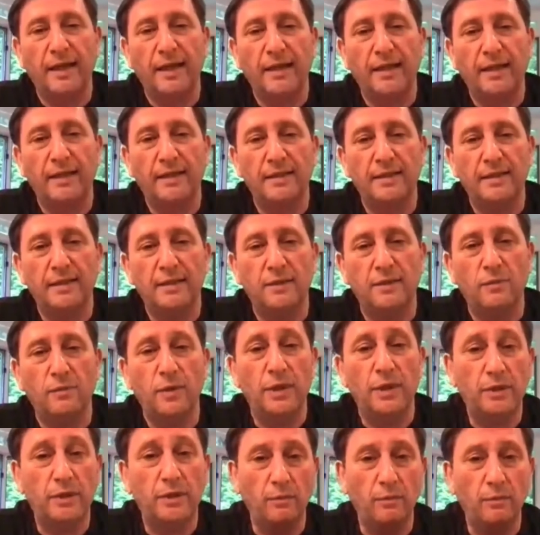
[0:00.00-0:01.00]
And
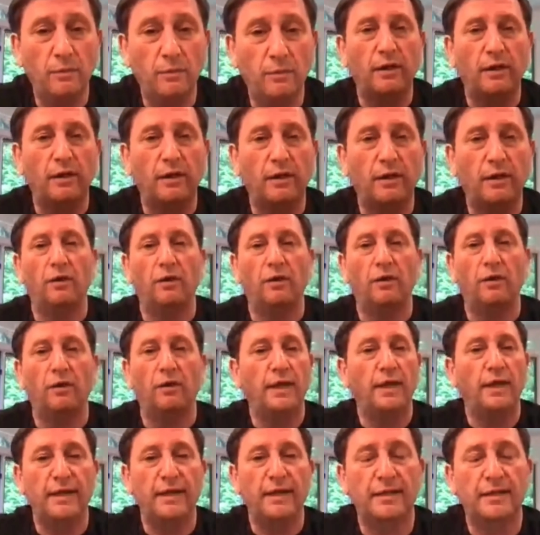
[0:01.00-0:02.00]
we are
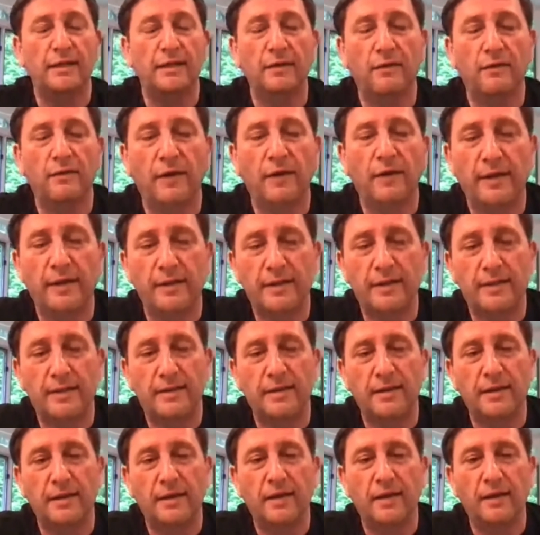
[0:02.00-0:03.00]
on the latest and
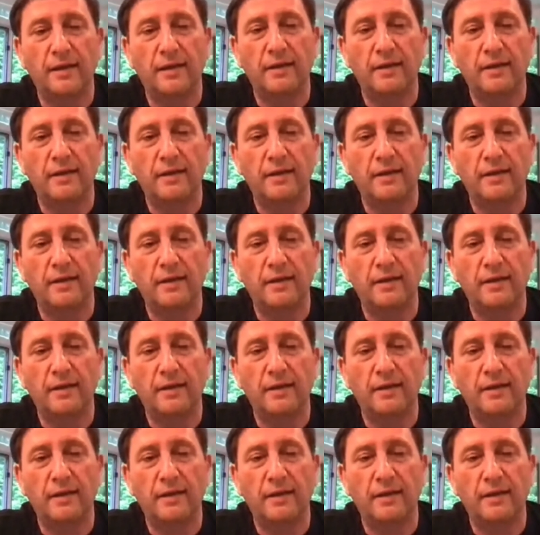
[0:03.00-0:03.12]
greatest.